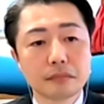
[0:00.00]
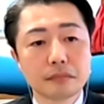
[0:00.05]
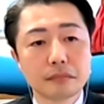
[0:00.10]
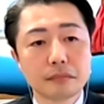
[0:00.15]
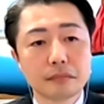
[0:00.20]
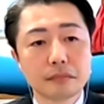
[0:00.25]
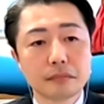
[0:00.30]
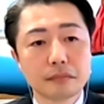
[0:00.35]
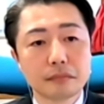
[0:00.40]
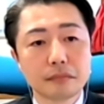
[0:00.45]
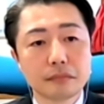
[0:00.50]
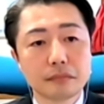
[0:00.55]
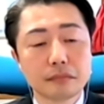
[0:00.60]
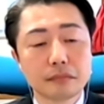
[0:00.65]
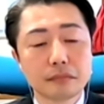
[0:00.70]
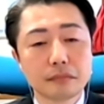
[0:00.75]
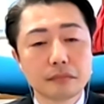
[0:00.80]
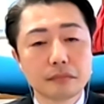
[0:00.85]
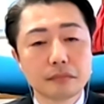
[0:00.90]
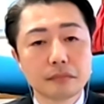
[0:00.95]

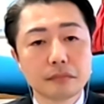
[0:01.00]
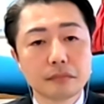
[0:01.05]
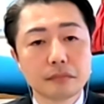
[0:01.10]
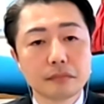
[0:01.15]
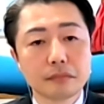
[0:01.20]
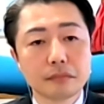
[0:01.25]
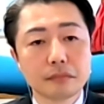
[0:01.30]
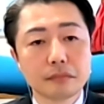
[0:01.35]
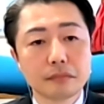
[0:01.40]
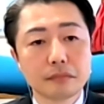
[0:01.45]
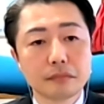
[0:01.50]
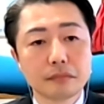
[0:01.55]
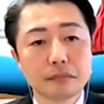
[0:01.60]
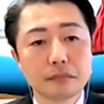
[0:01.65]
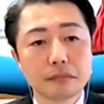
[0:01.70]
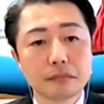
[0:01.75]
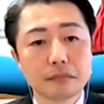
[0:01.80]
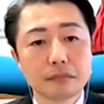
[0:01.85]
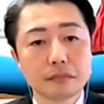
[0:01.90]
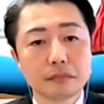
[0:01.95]

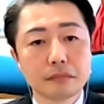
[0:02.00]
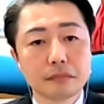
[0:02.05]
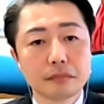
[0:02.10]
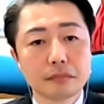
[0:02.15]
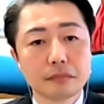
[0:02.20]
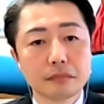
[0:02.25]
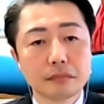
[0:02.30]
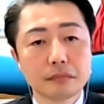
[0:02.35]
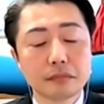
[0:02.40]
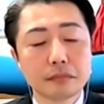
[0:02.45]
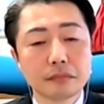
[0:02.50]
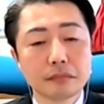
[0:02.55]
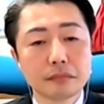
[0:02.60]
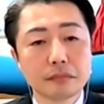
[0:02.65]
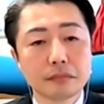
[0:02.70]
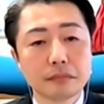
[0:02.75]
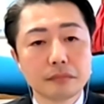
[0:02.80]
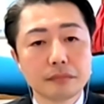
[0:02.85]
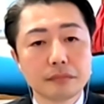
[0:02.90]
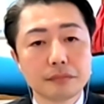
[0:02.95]

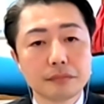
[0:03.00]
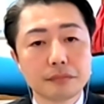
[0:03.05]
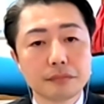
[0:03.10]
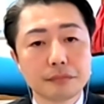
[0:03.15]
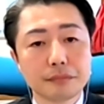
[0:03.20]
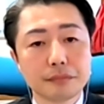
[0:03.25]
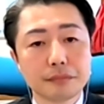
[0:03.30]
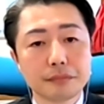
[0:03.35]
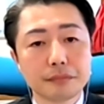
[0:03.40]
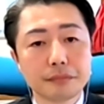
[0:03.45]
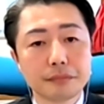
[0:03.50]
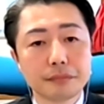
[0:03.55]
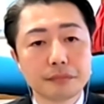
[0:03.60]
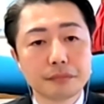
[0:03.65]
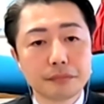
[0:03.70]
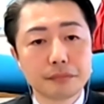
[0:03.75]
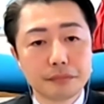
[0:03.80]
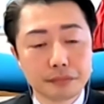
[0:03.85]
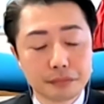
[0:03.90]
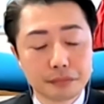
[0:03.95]

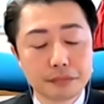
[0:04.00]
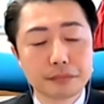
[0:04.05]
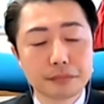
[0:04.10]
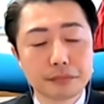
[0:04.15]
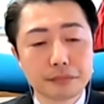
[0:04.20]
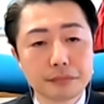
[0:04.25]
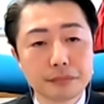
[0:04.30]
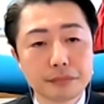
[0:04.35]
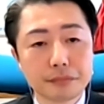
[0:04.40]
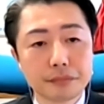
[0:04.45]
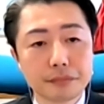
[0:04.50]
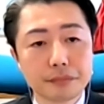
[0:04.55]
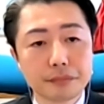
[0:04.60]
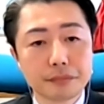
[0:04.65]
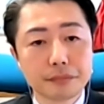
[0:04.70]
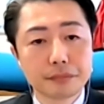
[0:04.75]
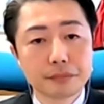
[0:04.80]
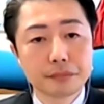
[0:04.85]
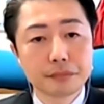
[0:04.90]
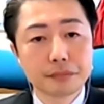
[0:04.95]

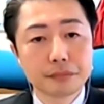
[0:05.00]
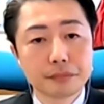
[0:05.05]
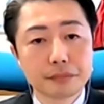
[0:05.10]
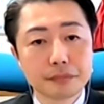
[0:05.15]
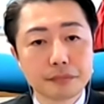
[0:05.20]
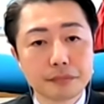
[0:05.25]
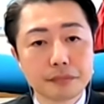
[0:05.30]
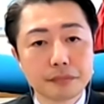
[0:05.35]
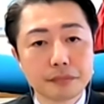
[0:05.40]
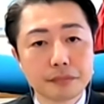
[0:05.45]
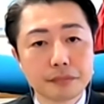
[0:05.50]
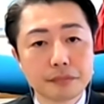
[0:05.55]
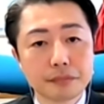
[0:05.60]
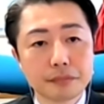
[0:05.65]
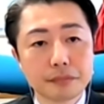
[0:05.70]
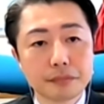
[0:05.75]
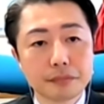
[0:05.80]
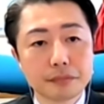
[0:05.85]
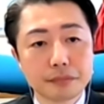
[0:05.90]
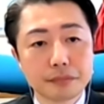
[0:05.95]

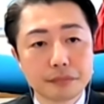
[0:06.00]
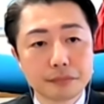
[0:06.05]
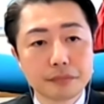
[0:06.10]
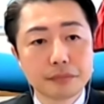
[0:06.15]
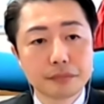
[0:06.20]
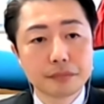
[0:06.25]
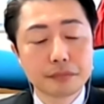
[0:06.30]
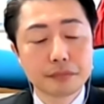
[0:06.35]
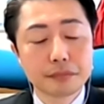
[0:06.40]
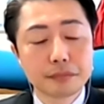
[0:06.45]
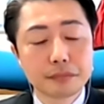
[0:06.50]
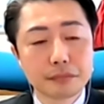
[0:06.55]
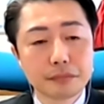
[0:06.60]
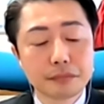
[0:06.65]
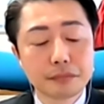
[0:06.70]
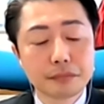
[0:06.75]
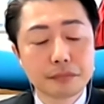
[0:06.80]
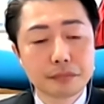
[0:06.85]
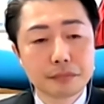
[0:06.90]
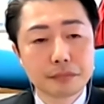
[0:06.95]

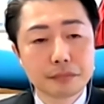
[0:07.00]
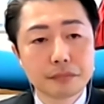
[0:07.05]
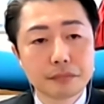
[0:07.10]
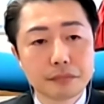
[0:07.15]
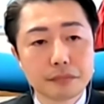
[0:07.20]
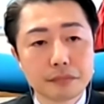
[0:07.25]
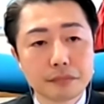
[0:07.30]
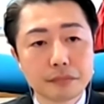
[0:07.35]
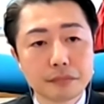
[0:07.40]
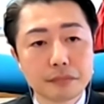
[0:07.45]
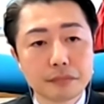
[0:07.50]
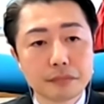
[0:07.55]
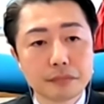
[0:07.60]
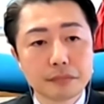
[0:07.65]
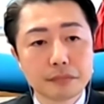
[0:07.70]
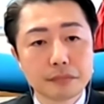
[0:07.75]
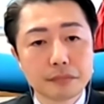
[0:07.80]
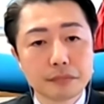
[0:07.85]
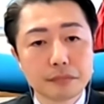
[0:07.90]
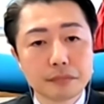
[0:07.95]
(not speaking)